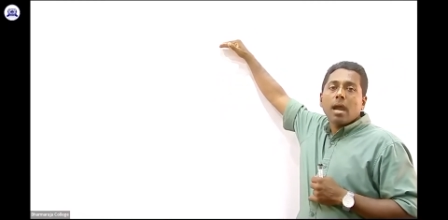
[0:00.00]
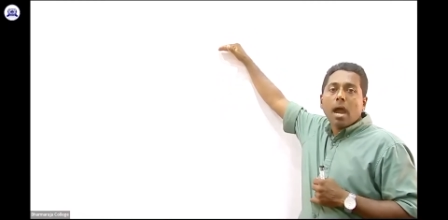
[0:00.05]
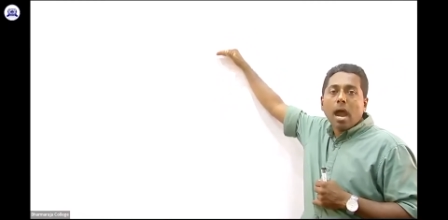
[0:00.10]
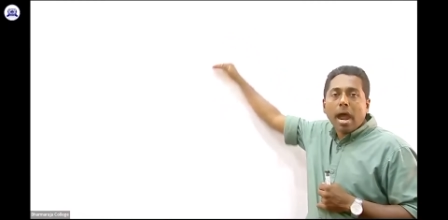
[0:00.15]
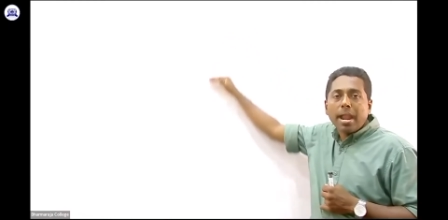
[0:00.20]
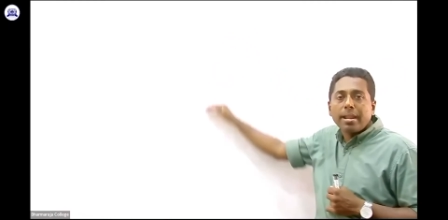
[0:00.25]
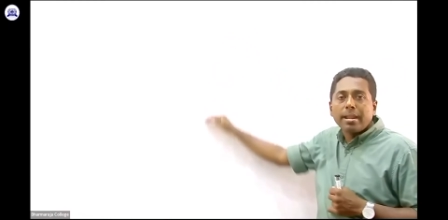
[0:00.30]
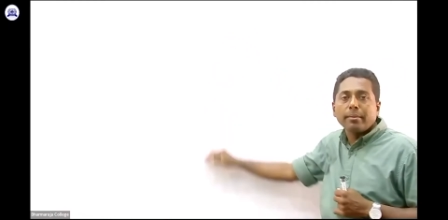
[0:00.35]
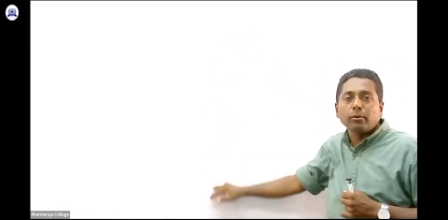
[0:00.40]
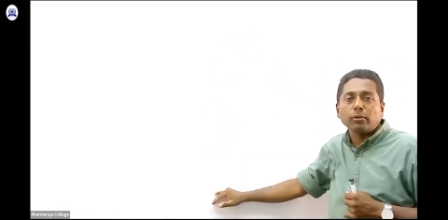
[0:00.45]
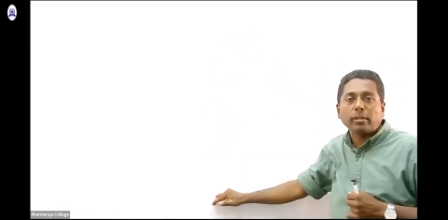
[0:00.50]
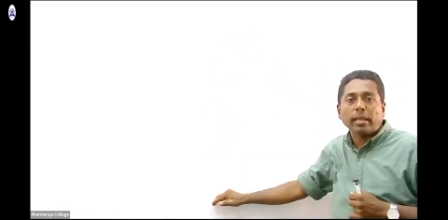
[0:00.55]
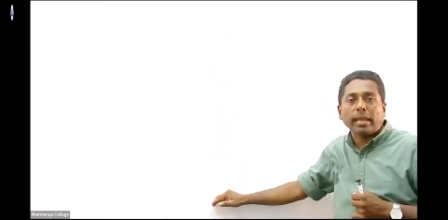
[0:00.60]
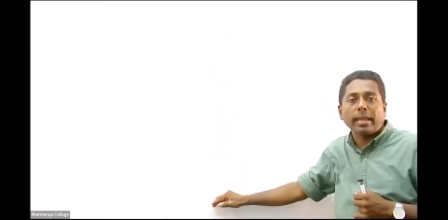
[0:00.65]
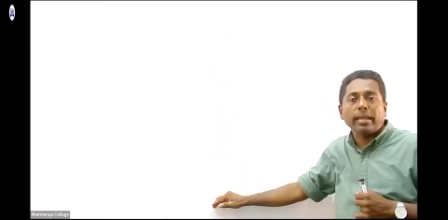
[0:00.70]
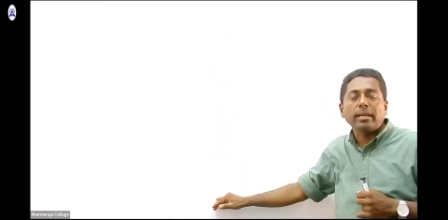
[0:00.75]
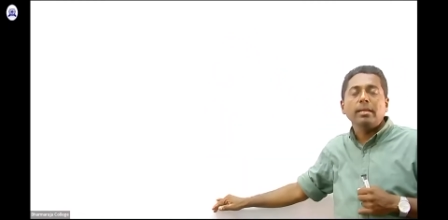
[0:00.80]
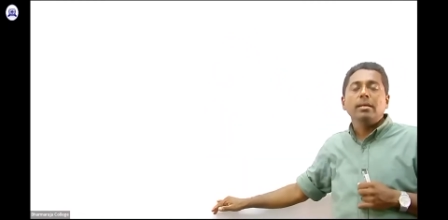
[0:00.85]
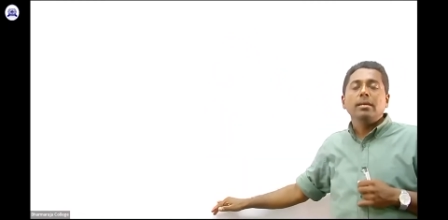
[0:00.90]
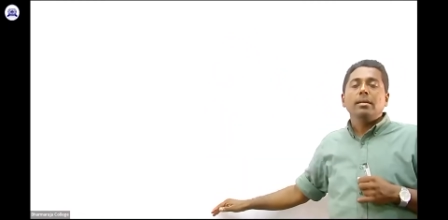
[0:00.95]

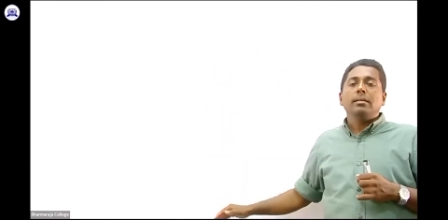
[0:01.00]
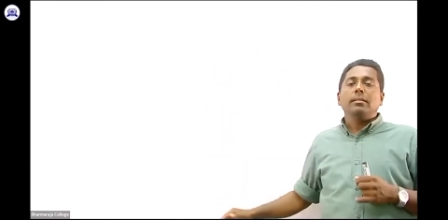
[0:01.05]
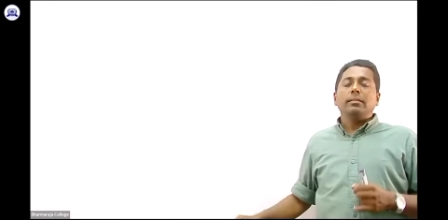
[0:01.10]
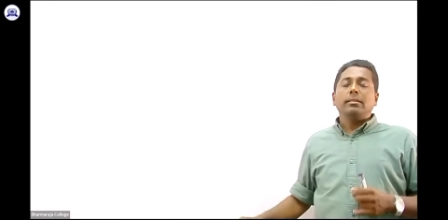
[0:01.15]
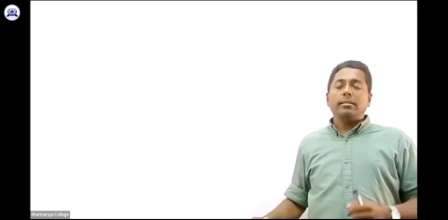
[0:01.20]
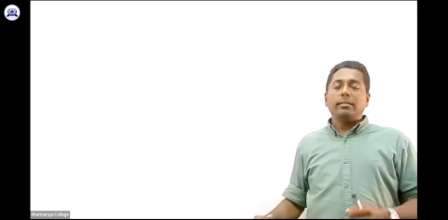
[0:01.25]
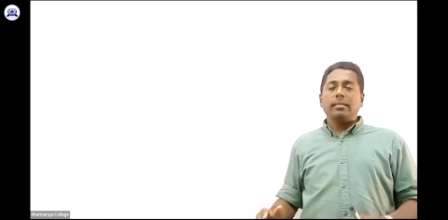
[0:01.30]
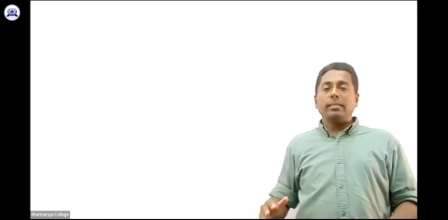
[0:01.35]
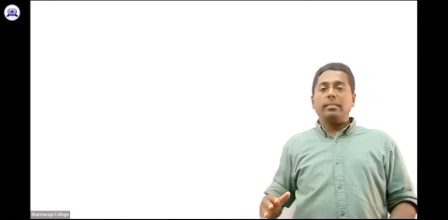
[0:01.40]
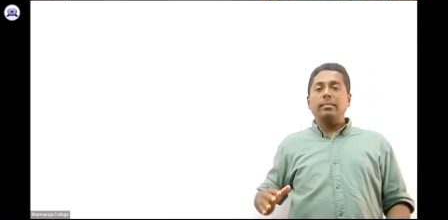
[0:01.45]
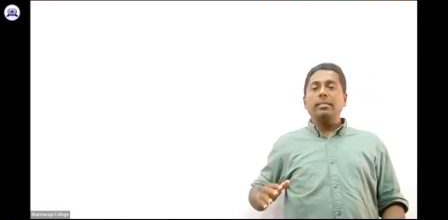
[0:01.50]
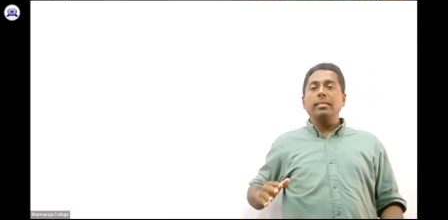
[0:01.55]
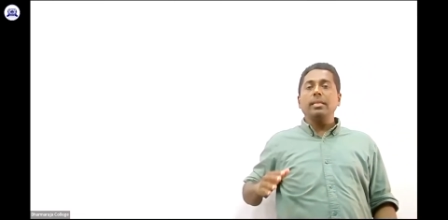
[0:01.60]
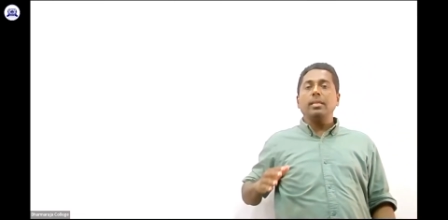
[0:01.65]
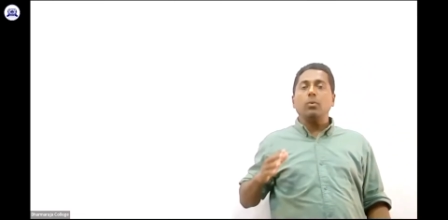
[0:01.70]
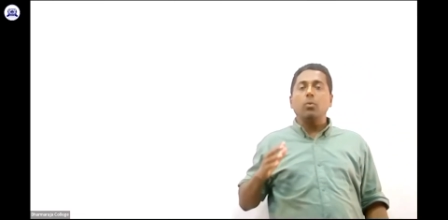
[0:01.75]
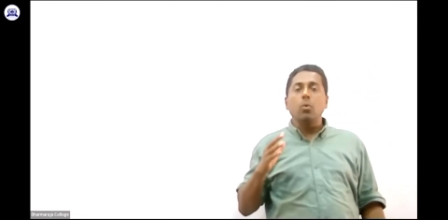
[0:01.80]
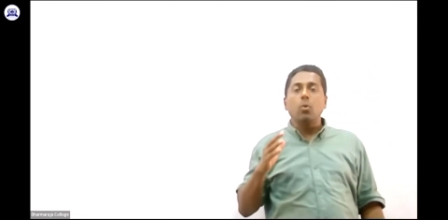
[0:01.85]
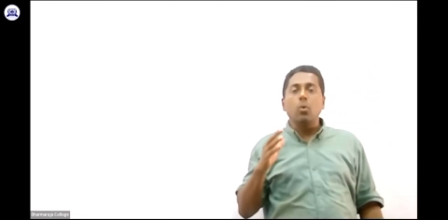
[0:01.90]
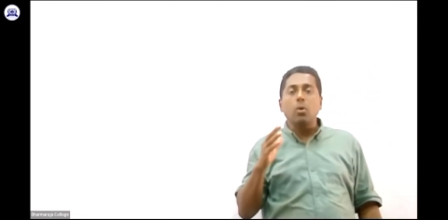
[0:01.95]
Understood? This is
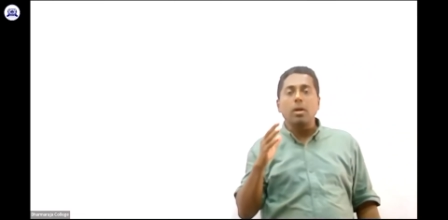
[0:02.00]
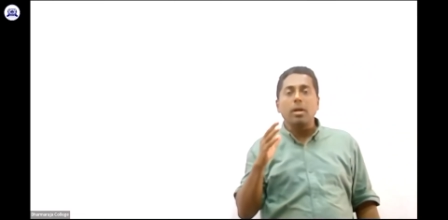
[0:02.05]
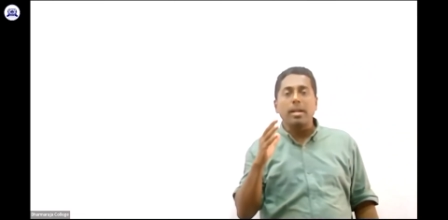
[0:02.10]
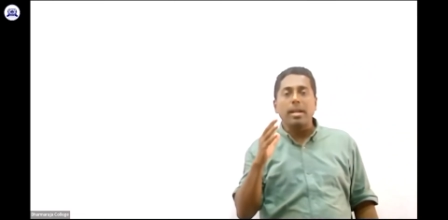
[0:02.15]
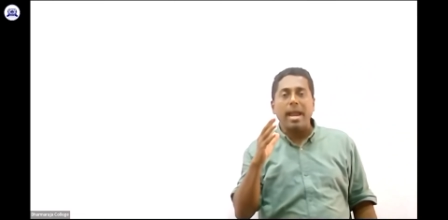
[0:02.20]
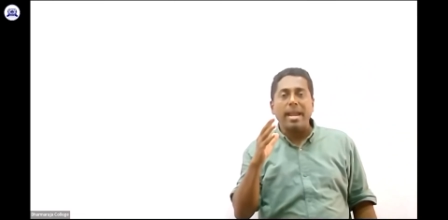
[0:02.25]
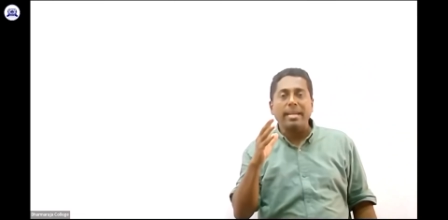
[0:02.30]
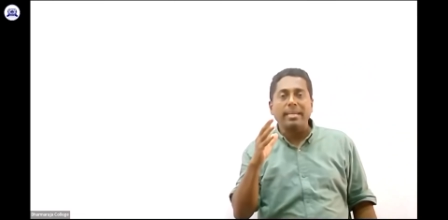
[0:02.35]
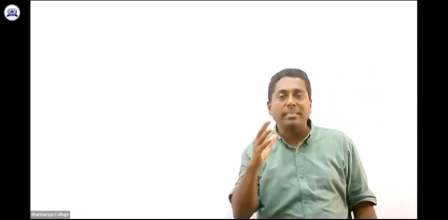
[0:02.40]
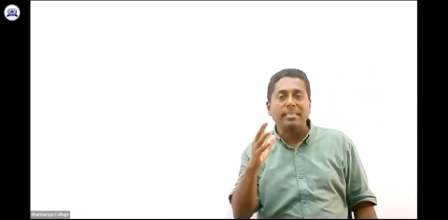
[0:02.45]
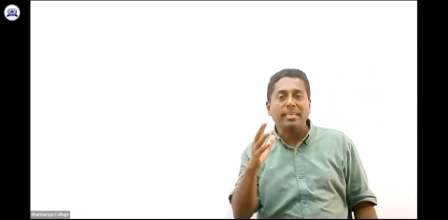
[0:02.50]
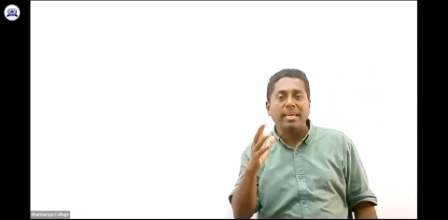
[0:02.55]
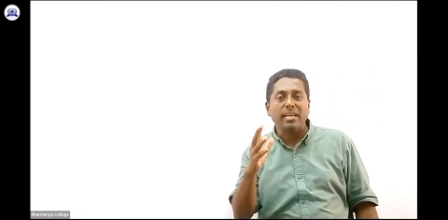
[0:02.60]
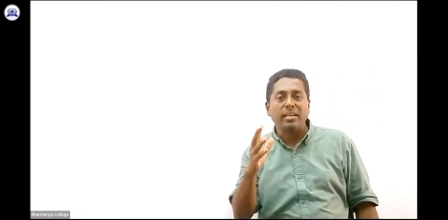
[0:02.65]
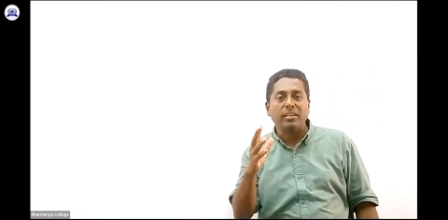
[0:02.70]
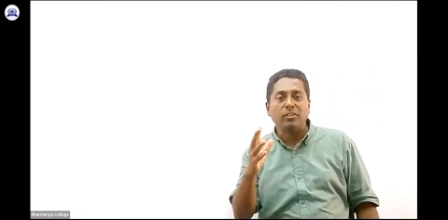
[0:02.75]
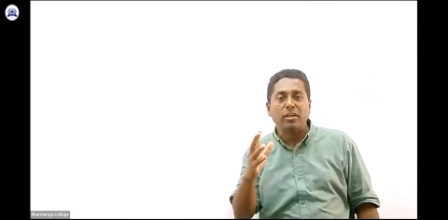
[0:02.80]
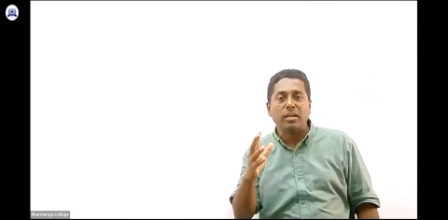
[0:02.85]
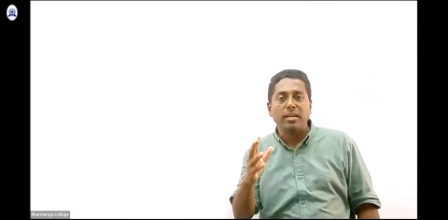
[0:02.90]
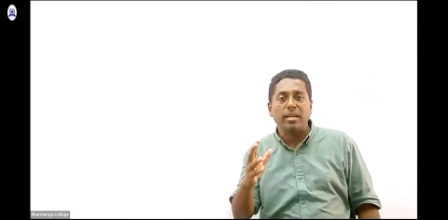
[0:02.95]
the
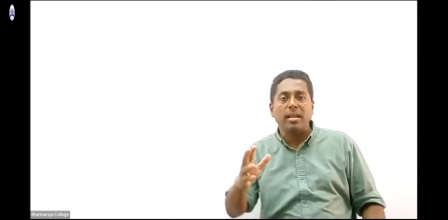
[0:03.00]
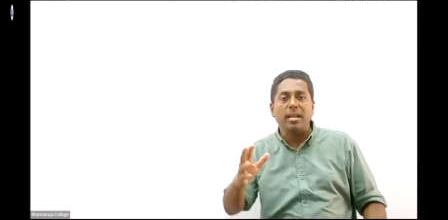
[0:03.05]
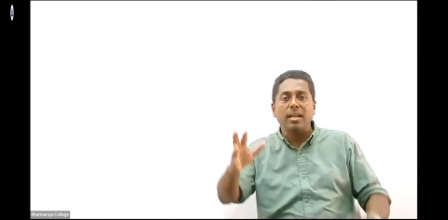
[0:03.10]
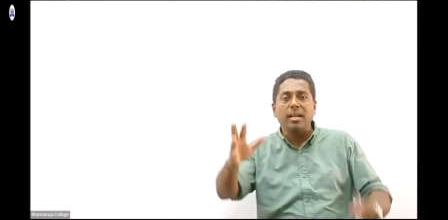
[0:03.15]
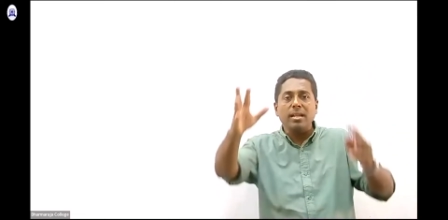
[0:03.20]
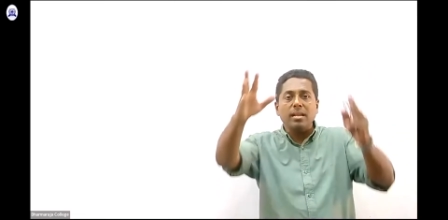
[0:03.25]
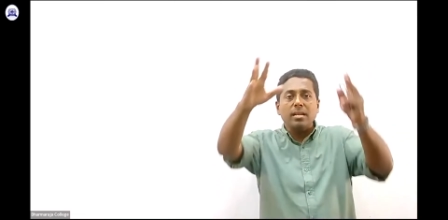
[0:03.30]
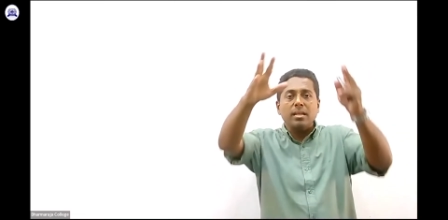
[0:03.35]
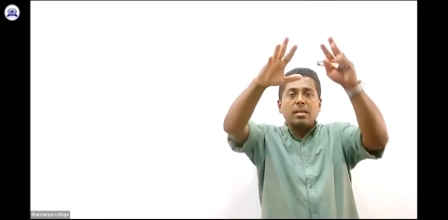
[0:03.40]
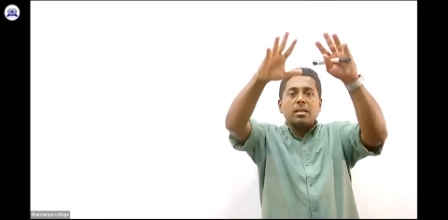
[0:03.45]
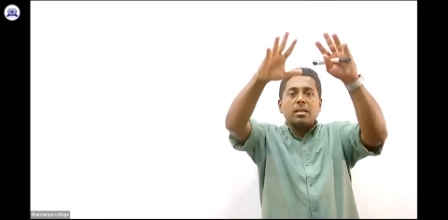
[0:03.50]
organizational